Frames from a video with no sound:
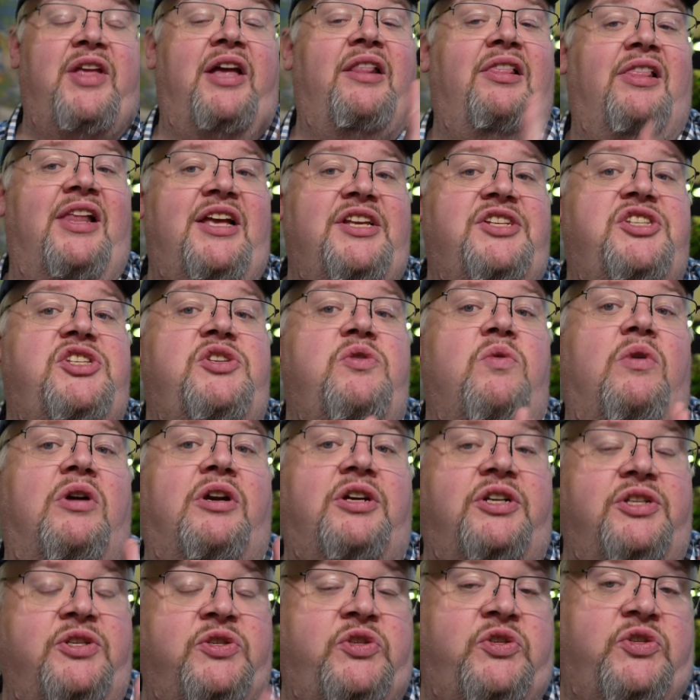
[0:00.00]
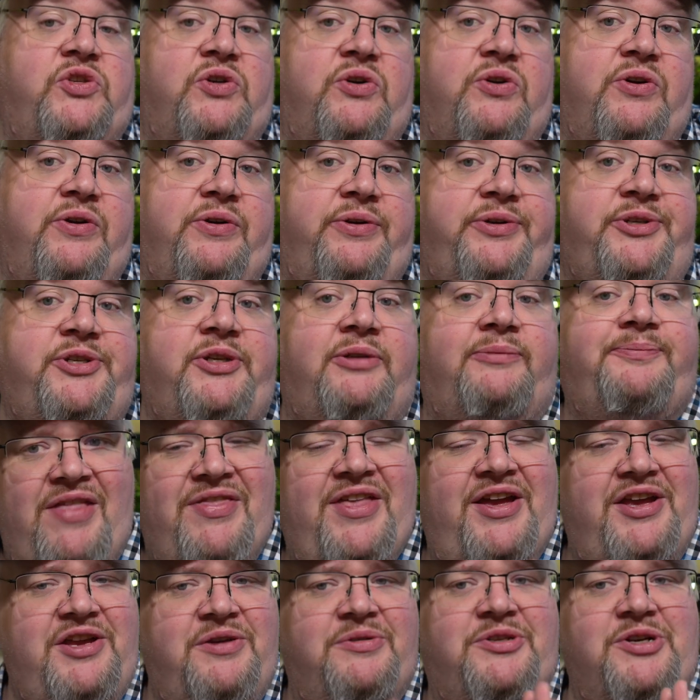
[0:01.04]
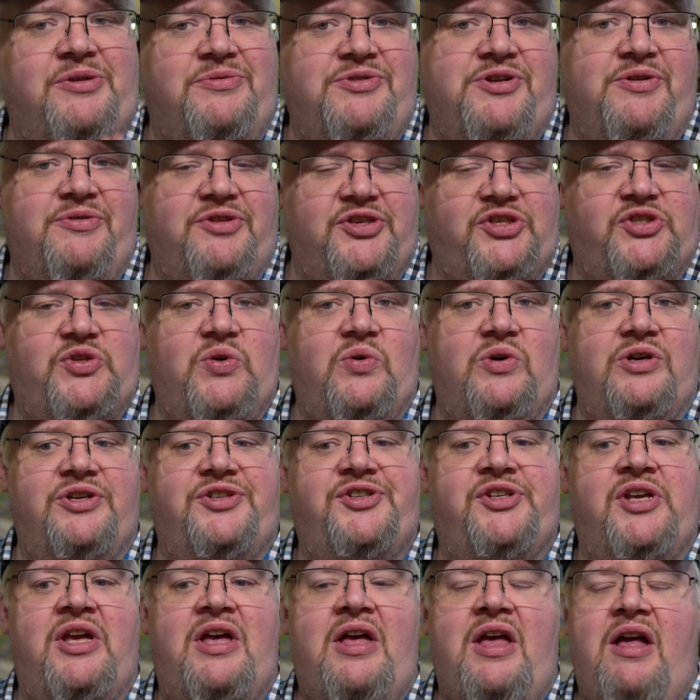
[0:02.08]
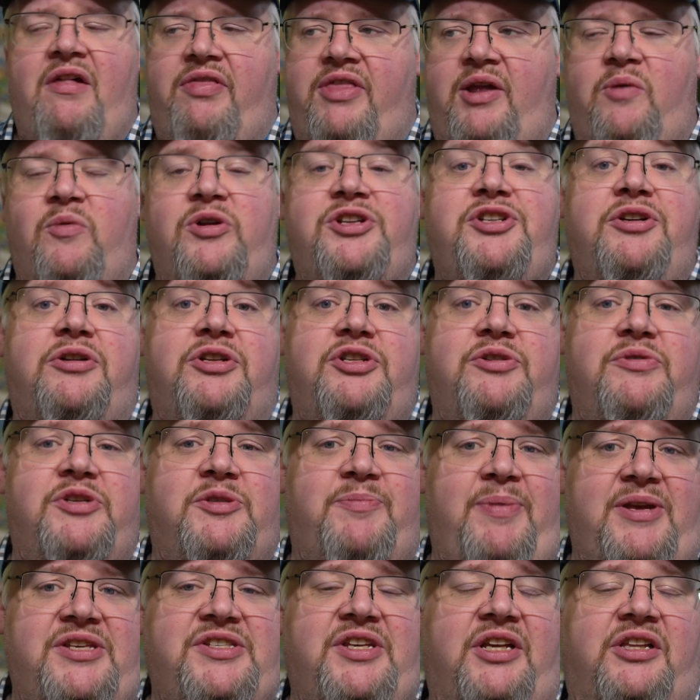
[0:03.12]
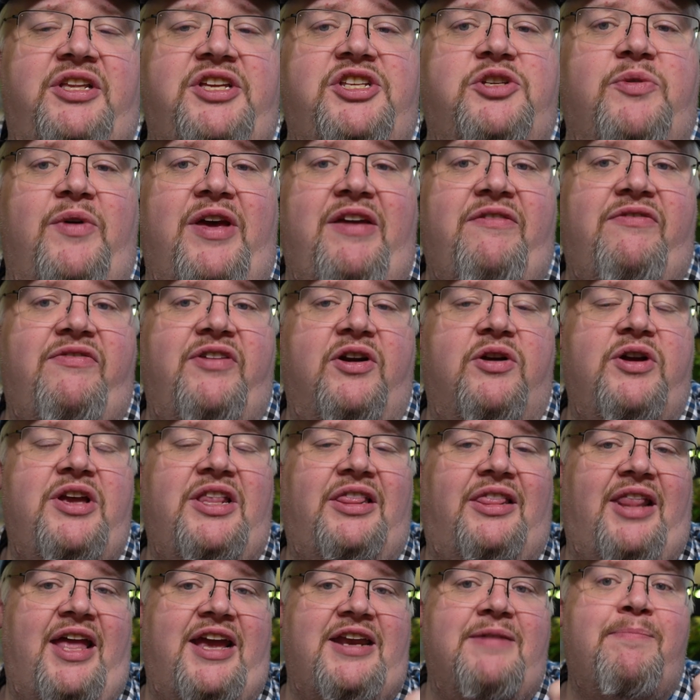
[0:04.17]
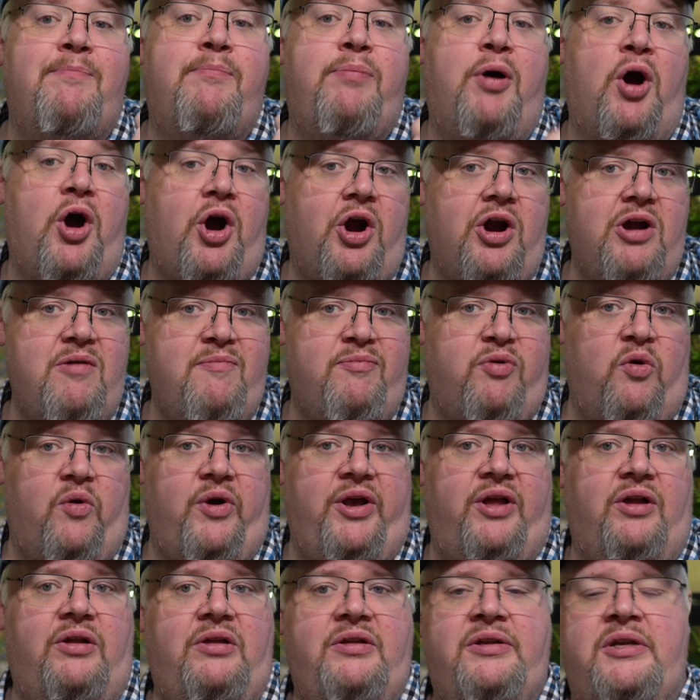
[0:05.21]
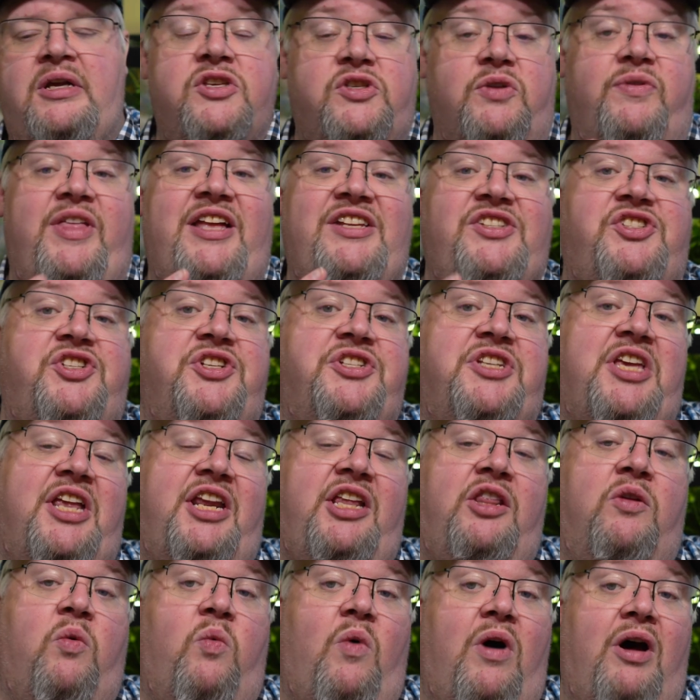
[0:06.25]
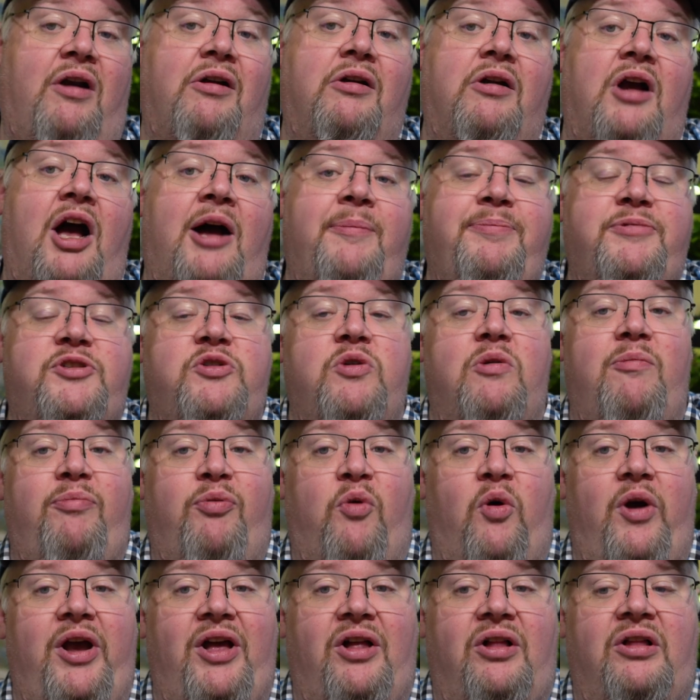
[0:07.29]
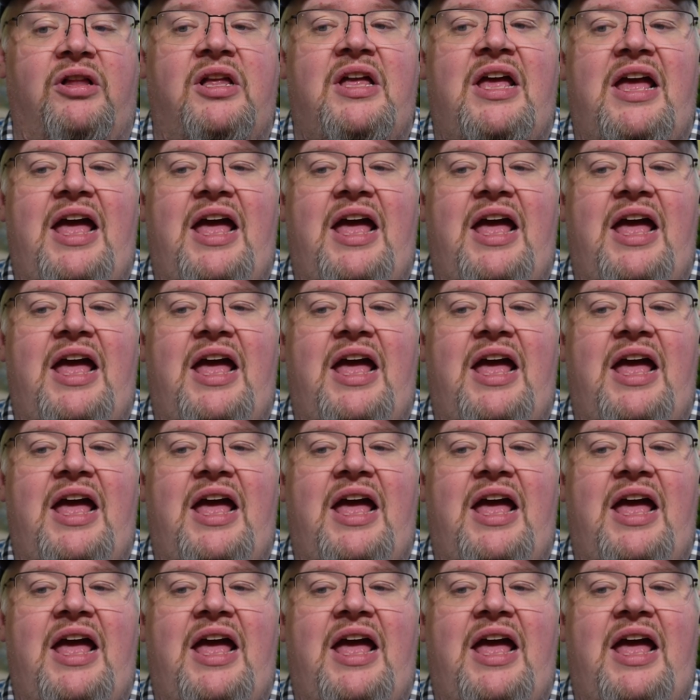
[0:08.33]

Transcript: Unless you are concerned that you don't know the source, then what you could do is basically do a very light parboil. So that's just getting the water up to a boil